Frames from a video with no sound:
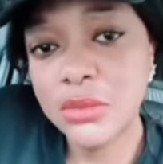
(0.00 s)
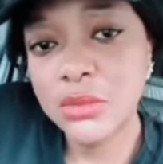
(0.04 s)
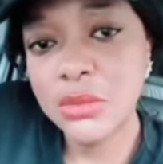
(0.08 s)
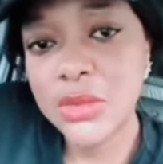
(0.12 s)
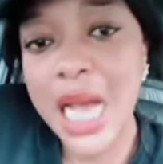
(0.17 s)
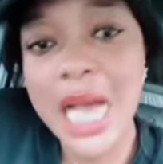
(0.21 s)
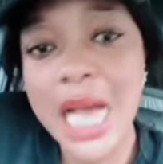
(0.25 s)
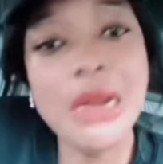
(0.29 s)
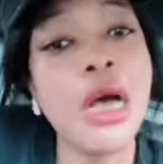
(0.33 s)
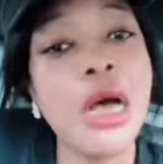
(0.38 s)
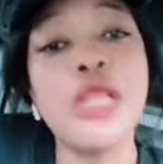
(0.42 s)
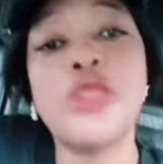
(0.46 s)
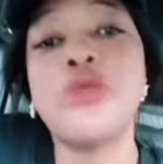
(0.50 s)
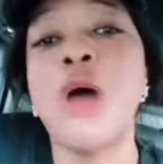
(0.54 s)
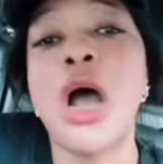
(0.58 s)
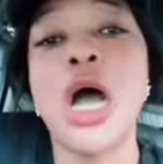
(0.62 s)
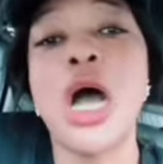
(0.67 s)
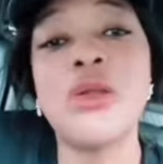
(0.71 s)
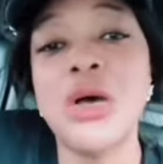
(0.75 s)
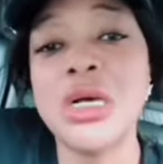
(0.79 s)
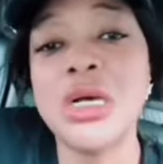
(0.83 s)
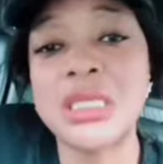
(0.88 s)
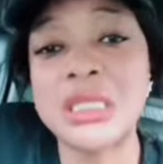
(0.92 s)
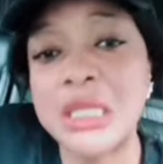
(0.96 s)
I don't do
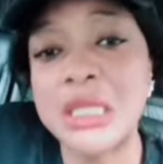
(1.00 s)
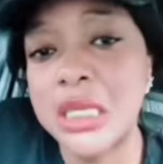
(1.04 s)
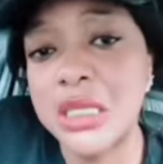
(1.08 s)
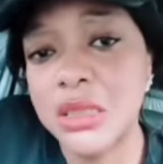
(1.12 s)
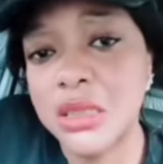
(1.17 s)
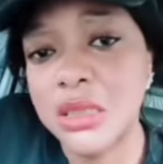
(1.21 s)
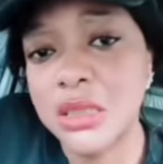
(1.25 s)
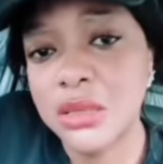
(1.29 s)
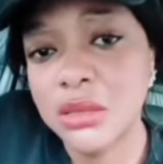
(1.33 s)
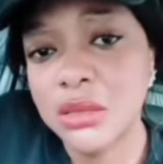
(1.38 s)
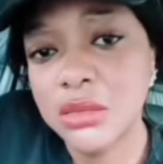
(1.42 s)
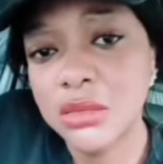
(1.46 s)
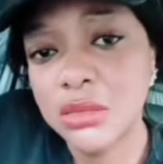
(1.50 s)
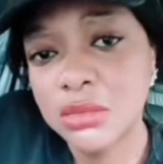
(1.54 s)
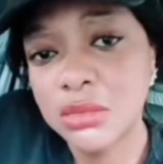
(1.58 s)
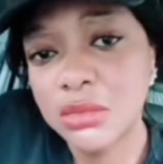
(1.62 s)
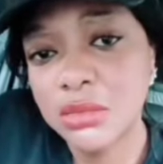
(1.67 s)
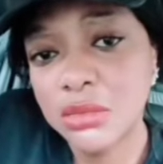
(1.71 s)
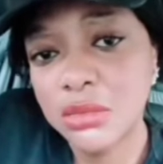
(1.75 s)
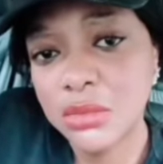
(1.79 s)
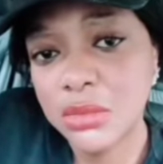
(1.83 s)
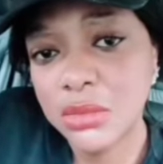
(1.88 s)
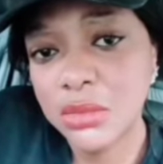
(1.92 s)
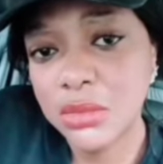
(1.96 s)
all those things.
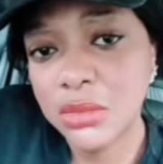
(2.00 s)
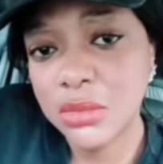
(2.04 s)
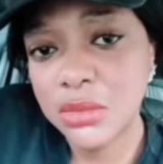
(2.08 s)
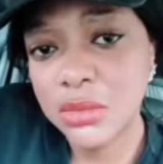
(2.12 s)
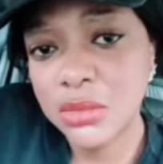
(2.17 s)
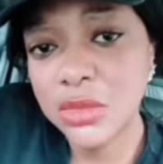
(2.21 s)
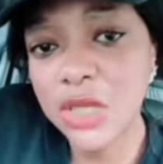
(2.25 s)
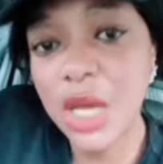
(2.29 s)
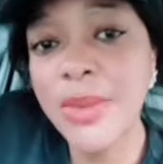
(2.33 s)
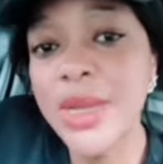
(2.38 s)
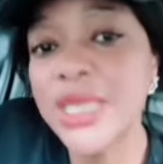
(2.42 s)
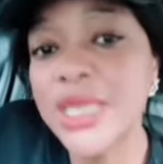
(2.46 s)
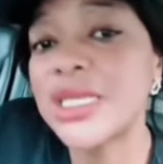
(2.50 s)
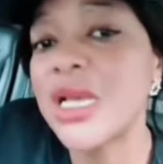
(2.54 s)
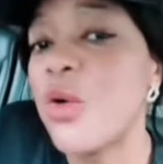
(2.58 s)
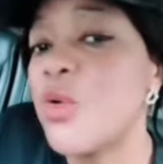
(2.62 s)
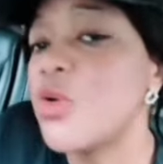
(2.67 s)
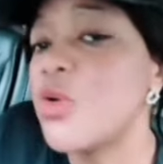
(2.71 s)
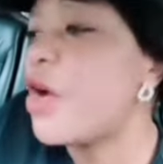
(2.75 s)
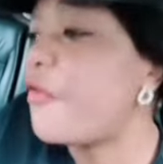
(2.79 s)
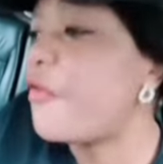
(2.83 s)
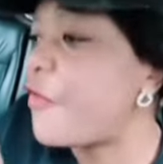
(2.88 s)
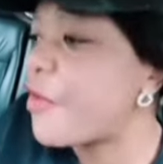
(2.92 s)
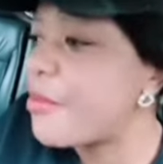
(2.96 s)
Nobody say
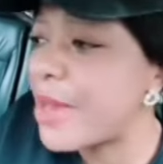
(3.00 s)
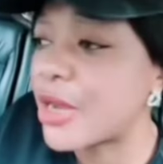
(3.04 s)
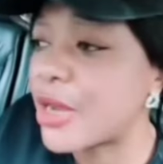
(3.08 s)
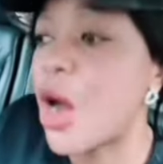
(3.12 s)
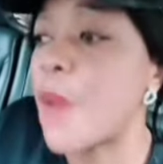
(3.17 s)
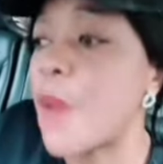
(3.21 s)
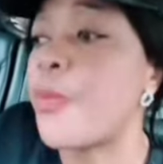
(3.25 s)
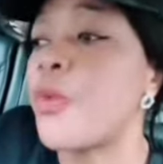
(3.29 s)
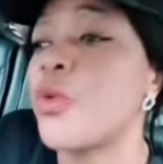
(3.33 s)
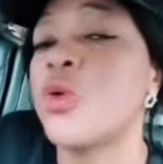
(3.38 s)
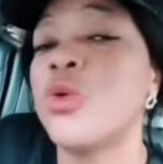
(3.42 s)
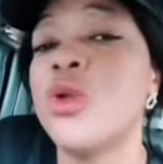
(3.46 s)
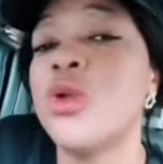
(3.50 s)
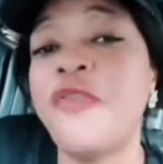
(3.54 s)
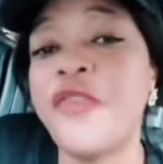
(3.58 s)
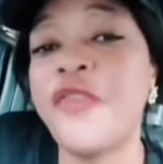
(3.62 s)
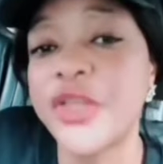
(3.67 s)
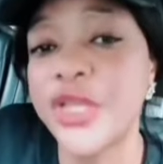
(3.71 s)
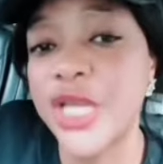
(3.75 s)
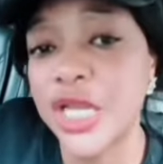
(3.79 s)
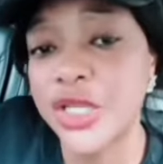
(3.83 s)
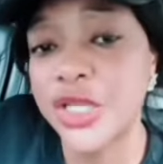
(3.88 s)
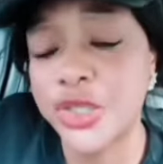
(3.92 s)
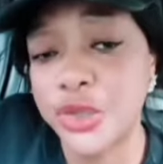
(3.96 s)
we no fit make up, we no
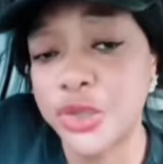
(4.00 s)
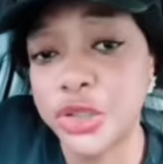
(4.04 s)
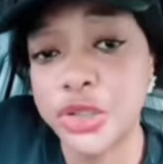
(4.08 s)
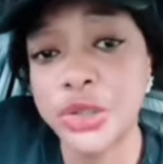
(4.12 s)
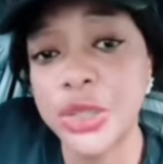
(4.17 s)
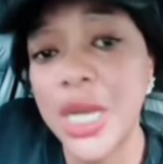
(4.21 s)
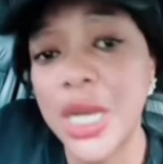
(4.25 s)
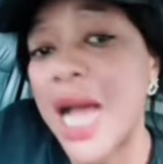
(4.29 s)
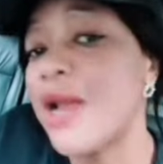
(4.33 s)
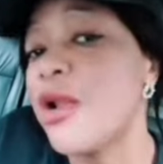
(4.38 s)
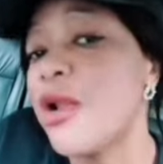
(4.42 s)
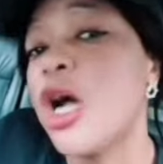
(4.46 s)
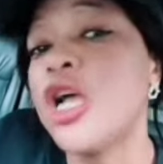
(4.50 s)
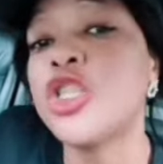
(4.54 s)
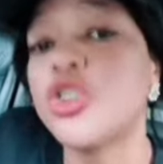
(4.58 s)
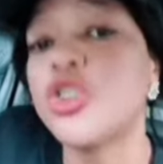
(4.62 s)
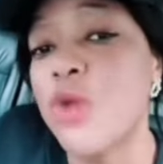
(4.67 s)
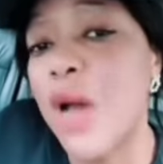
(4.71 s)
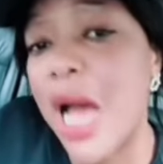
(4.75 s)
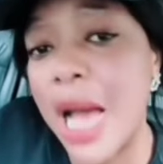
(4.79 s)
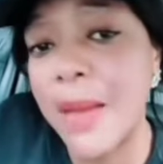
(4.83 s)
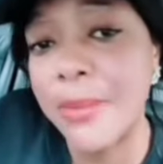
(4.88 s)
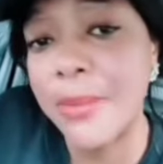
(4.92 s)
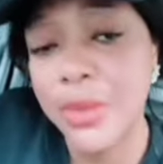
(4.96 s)
fit date you. I don't do
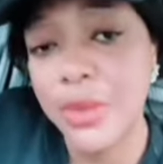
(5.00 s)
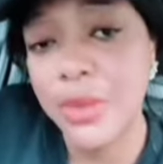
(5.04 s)
them.